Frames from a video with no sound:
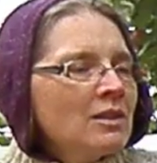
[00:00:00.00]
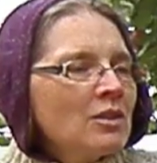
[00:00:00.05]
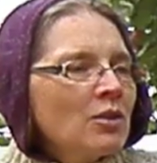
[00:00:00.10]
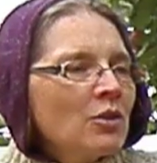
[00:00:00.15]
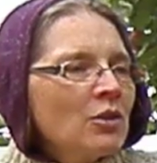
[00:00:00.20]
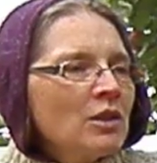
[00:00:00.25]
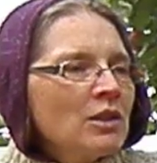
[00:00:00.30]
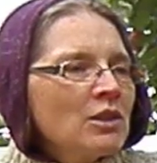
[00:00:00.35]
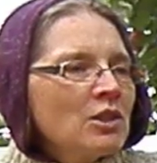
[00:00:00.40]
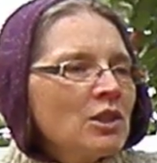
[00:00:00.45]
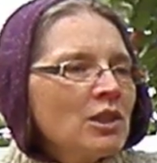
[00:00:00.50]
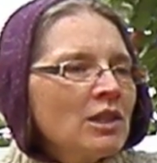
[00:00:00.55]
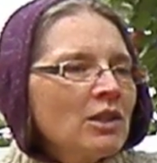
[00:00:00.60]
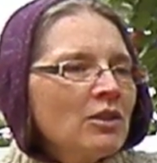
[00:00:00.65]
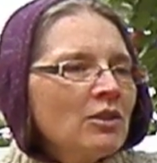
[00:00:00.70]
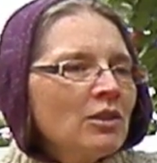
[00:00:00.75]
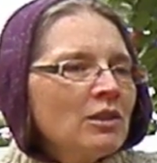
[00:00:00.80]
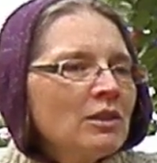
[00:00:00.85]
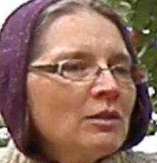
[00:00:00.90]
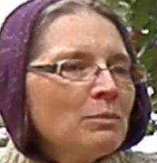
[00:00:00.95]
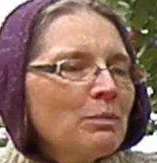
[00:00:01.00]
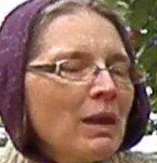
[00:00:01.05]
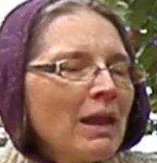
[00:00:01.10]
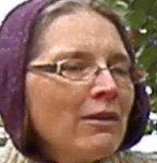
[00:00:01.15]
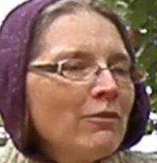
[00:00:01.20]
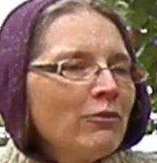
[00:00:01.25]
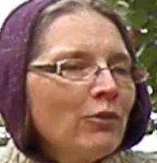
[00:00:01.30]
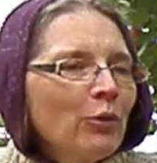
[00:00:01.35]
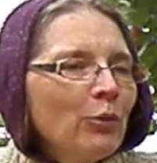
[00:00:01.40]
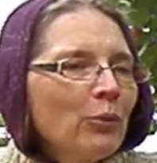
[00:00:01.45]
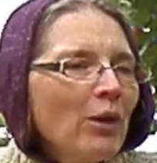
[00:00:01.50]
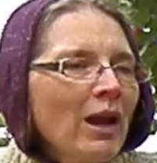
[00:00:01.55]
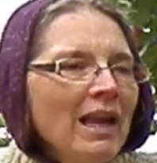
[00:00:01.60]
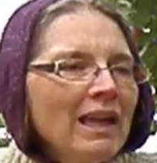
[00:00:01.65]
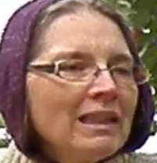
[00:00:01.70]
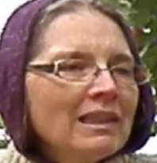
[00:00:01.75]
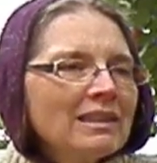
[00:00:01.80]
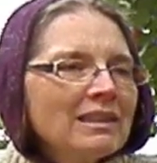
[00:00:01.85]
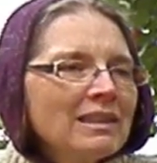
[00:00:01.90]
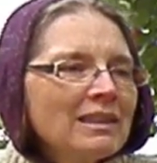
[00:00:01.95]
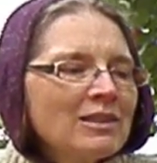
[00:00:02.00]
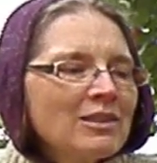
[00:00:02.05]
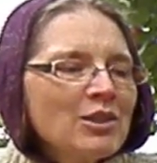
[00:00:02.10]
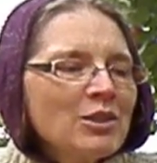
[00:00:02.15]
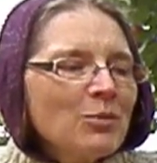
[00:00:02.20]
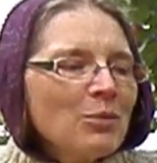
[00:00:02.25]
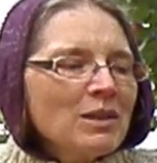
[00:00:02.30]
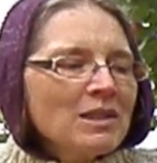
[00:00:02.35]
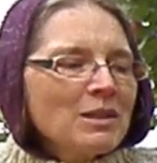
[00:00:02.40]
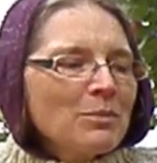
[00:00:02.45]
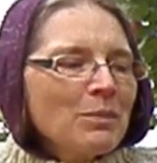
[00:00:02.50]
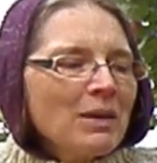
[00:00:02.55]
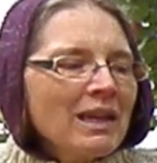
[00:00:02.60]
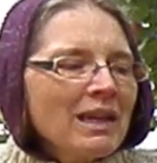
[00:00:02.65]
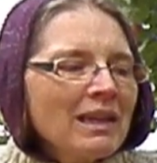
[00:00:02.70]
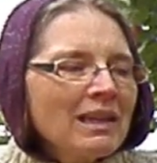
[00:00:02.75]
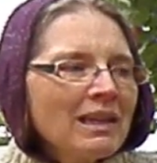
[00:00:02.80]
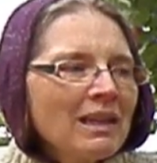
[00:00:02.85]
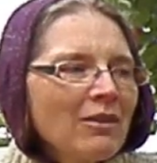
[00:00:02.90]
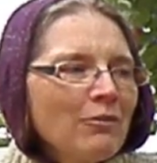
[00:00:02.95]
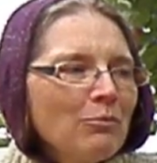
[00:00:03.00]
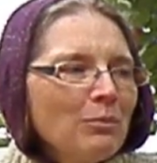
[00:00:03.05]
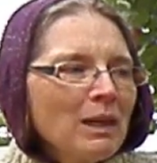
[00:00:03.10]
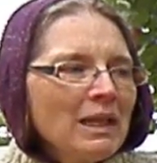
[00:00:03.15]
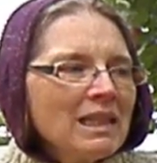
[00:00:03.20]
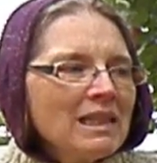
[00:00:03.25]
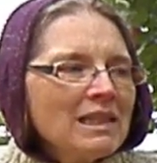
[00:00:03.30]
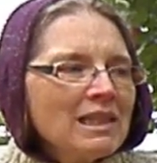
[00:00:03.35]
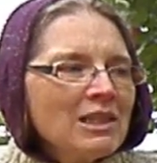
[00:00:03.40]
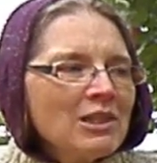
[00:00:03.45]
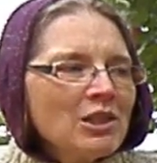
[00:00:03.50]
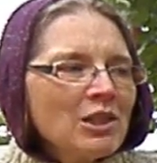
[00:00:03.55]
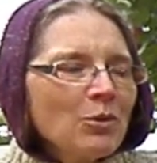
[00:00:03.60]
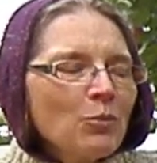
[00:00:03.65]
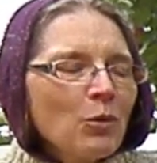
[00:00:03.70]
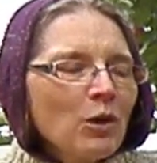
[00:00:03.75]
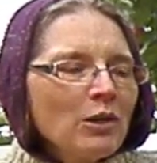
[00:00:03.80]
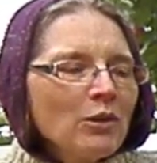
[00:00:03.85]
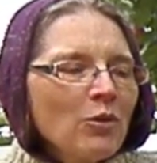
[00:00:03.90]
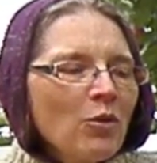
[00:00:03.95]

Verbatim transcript: So that she could pay for rent because she wasn't making enough money teaching one